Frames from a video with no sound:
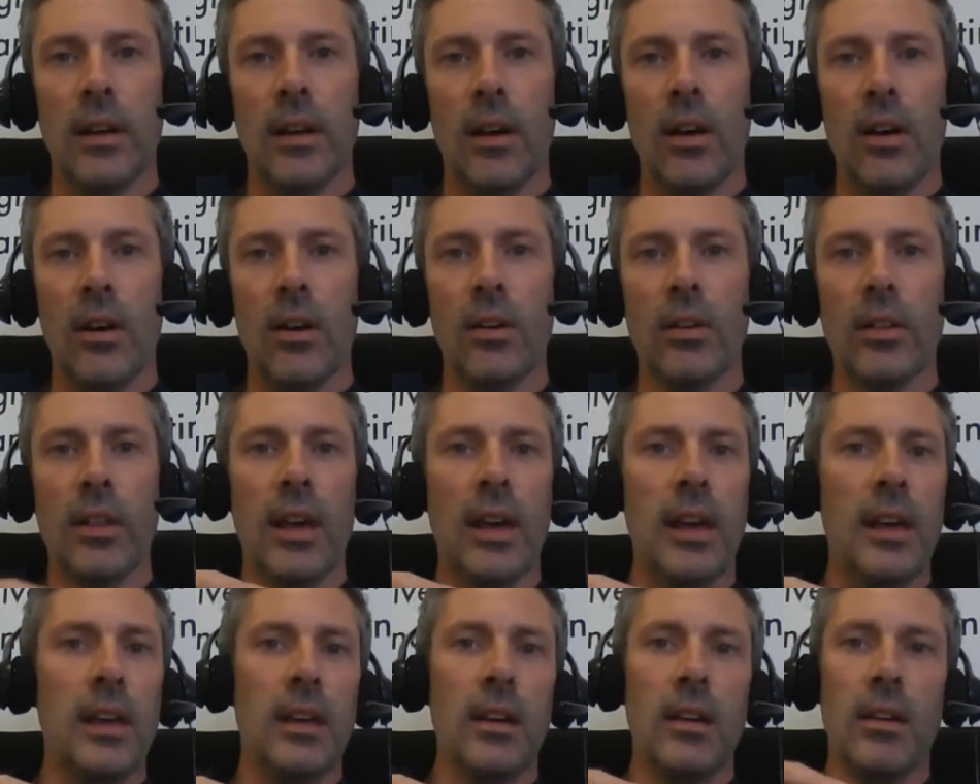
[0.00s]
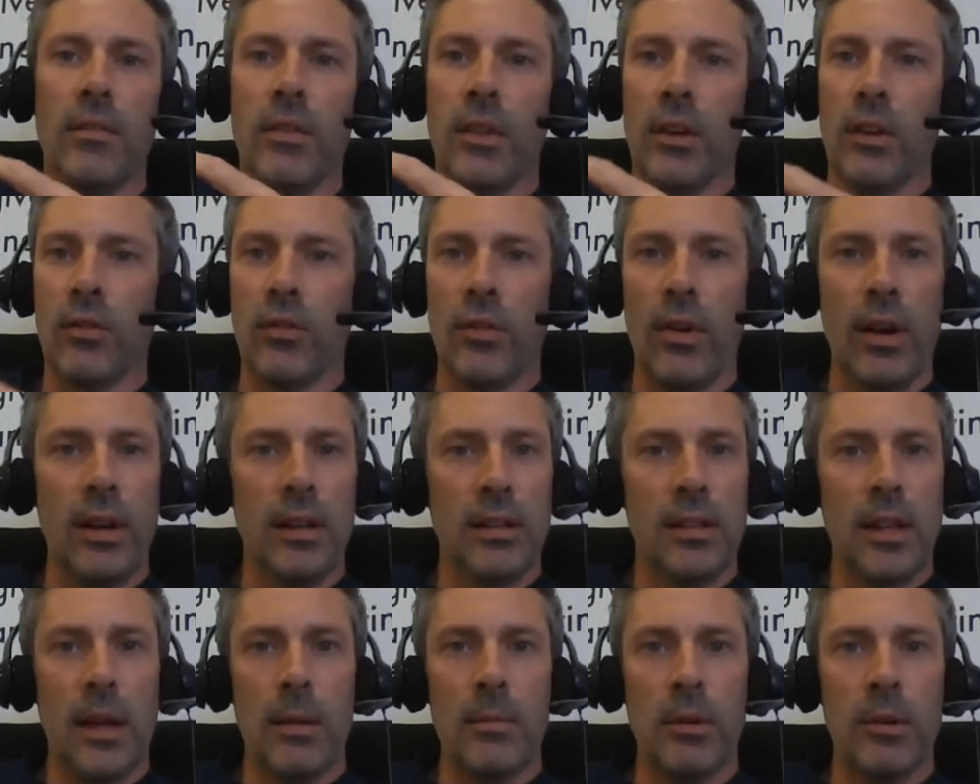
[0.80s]
Are they of the correct
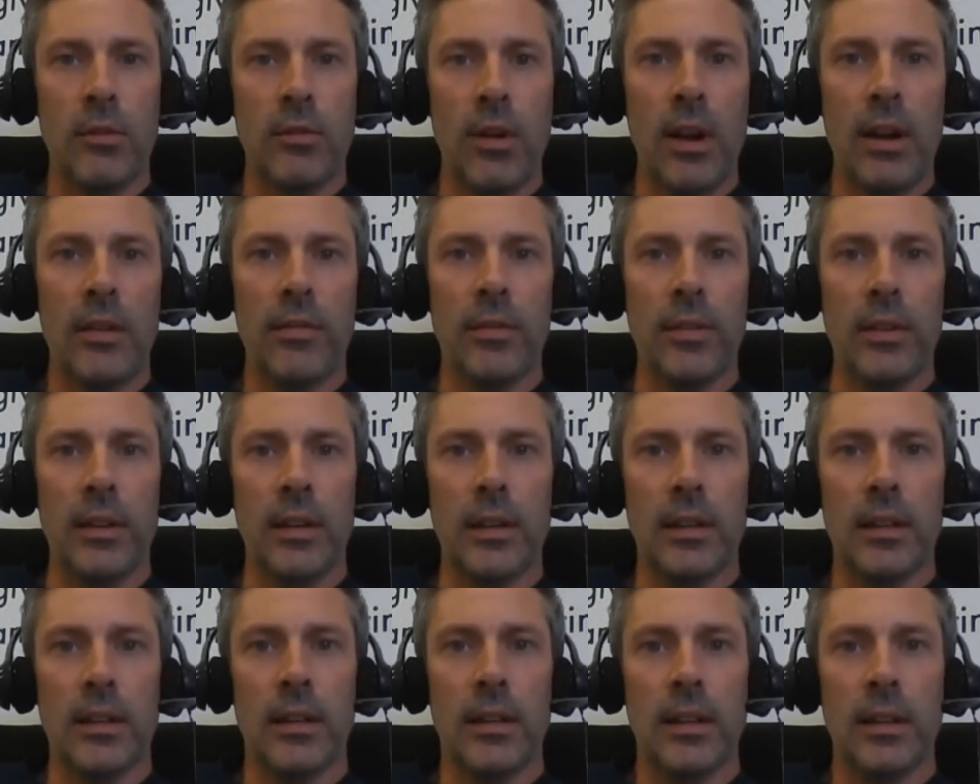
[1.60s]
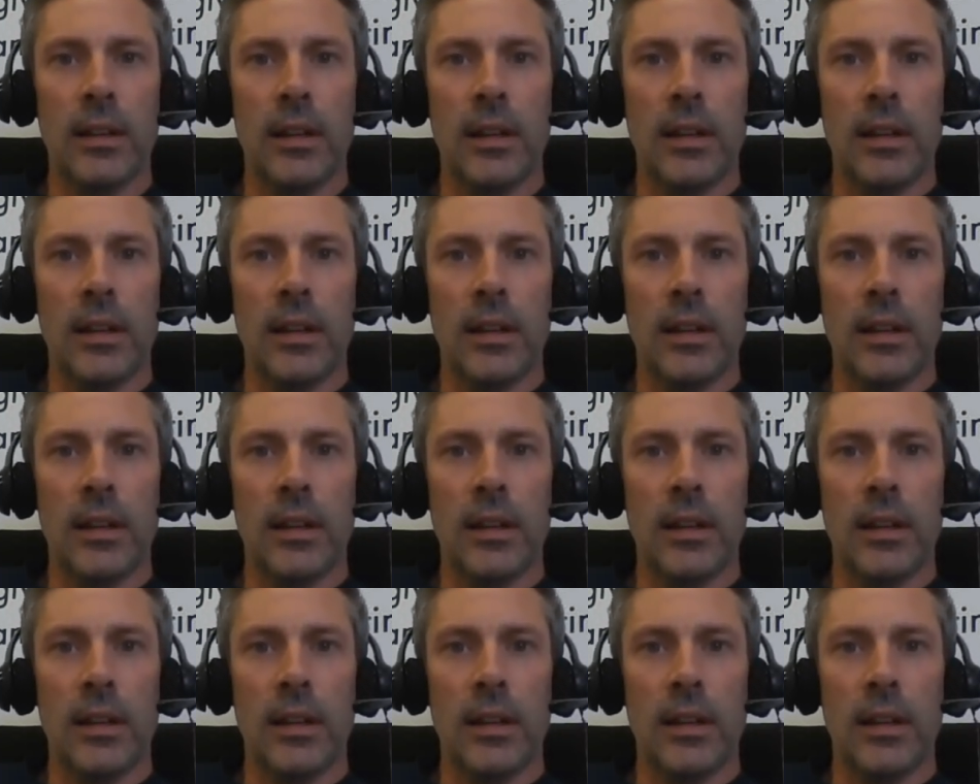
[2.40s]
demographic?